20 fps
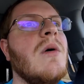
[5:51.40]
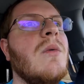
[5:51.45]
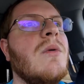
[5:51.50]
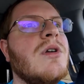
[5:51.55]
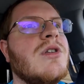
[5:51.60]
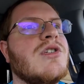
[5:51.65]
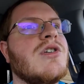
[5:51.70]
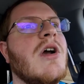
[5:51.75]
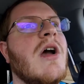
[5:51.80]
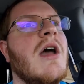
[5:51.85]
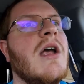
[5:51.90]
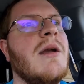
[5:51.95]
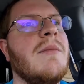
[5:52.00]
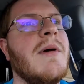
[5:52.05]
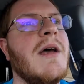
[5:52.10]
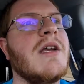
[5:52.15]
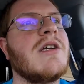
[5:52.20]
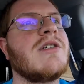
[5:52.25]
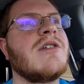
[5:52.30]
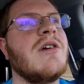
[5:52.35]
with trying to
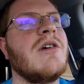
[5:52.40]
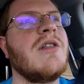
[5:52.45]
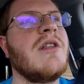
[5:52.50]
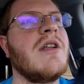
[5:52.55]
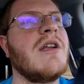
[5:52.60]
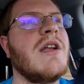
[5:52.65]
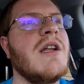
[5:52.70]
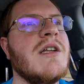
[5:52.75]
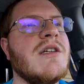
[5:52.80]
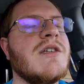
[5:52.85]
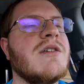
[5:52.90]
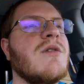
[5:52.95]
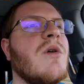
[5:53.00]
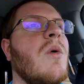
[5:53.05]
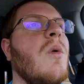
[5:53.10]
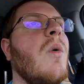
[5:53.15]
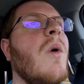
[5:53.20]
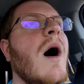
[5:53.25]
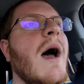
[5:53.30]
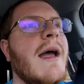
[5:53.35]
make sure that it is
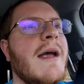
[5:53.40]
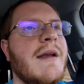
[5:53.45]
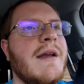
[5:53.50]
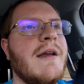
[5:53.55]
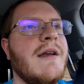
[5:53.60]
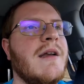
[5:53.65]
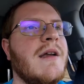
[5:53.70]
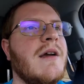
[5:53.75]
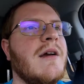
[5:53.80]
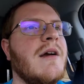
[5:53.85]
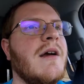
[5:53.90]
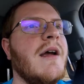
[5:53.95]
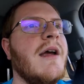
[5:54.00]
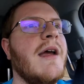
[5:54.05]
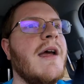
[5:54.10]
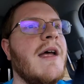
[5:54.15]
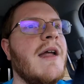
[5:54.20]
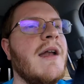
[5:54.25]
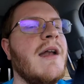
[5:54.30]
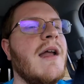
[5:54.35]
quiet in here,
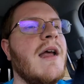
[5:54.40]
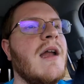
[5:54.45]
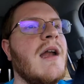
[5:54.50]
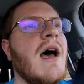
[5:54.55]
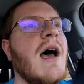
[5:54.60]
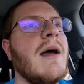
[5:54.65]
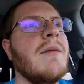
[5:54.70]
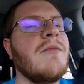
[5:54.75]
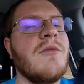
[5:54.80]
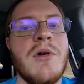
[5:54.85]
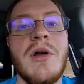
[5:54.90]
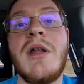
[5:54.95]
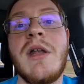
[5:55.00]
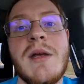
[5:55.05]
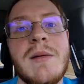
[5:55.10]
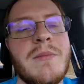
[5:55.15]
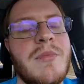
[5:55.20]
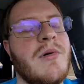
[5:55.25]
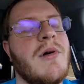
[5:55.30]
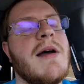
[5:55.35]
and I'm
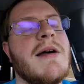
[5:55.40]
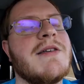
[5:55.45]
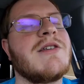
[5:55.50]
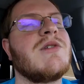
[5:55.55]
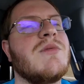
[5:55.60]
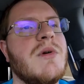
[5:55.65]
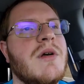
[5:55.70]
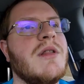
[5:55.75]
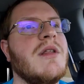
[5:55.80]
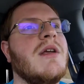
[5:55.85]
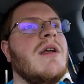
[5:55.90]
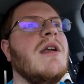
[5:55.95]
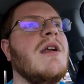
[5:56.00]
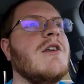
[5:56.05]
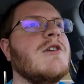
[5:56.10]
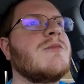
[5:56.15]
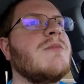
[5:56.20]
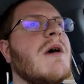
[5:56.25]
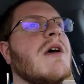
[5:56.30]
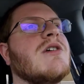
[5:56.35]
really impressed with it.
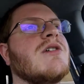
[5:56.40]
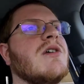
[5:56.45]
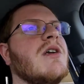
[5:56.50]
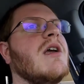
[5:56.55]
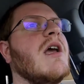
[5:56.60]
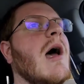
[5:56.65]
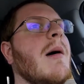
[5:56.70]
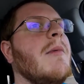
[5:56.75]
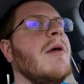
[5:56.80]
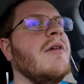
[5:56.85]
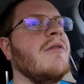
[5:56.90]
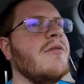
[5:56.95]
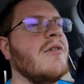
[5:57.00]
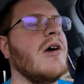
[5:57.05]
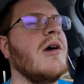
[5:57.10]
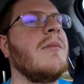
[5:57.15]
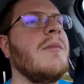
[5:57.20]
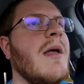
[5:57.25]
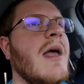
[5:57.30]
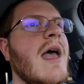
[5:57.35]
And especially coming
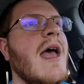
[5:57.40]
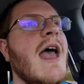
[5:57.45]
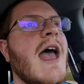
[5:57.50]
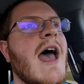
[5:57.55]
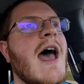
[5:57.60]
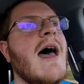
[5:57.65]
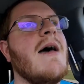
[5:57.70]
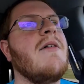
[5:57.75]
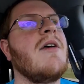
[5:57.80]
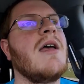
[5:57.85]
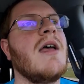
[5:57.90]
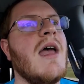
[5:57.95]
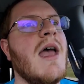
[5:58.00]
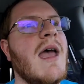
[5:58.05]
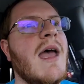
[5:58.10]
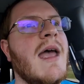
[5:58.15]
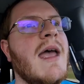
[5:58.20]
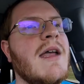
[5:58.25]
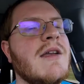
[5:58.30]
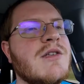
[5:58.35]
from having
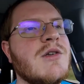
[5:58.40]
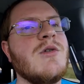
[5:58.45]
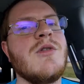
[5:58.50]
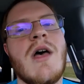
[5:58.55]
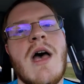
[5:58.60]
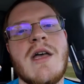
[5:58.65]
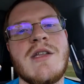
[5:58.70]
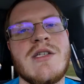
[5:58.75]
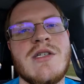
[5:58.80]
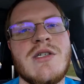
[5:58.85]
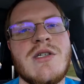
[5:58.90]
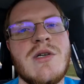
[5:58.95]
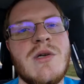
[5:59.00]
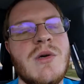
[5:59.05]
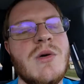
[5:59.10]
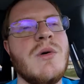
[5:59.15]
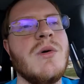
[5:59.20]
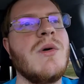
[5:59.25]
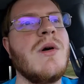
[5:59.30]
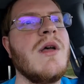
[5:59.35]
a
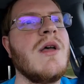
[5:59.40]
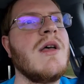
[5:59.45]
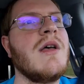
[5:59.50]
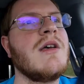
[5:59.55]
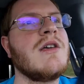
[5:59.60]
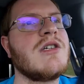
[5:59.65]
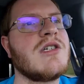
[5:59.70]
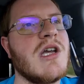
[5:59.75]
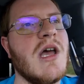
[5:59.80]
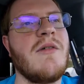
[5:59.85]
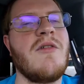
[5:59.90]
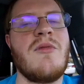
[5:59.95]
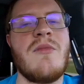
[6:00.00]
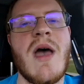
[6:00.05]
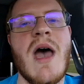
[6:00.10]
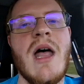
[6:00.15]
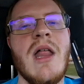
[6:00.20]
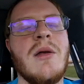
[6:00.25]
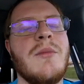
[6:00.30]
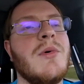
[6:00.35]
2002 Chevy
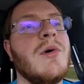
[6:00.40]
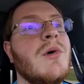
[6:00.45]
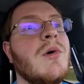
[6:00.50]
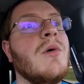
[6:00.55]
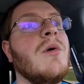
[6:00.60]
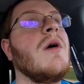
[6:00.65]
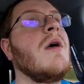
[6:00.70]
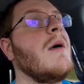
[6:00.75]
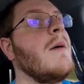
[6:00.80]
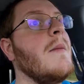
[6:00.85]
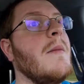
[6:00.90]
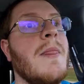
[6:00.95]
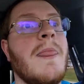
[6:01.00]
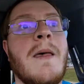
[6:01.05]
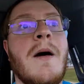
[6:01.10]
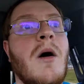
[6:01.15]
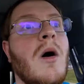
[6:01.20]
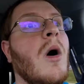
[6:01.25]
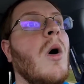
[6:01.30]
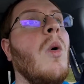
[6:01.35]
Malibu,
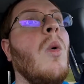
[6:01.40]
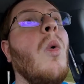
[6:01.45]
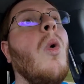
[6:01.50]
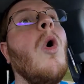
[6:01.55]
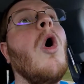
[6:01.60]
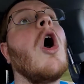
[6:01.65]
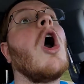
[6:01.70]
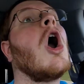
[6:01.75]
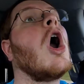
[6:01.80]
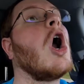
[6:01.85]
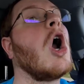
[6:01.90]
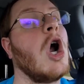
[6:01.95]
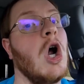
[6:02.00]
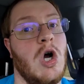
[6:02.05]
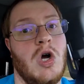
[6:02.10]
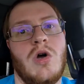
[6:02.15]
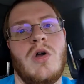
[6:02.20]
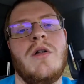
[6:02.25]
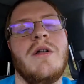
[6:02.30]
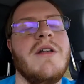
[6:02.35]
a
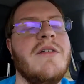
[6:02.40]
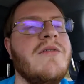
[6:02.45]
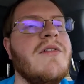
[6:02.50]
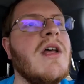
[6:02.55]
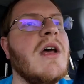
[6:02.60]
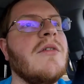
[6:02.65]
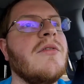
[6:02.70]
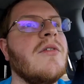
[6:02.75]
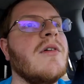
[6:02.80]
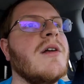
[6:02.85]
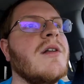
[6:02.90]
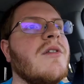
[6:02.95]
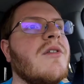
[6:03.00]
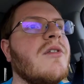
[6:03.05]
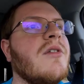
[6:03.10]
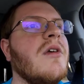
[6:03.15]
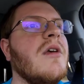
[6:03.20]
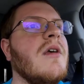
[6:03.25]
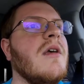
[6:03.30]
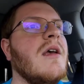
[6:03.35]
world of
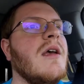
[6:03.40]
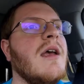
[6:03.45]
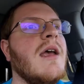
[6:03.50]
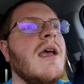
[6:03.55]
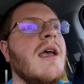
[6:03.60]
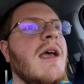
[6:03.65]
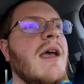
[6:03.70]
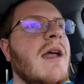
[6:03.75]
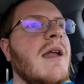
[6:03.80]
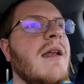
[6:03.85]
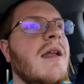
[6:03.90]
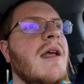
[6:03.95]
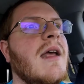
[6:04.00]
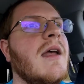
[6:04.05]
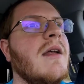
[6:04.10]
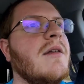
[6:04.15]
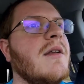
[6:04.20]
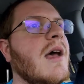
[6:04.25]
difference. It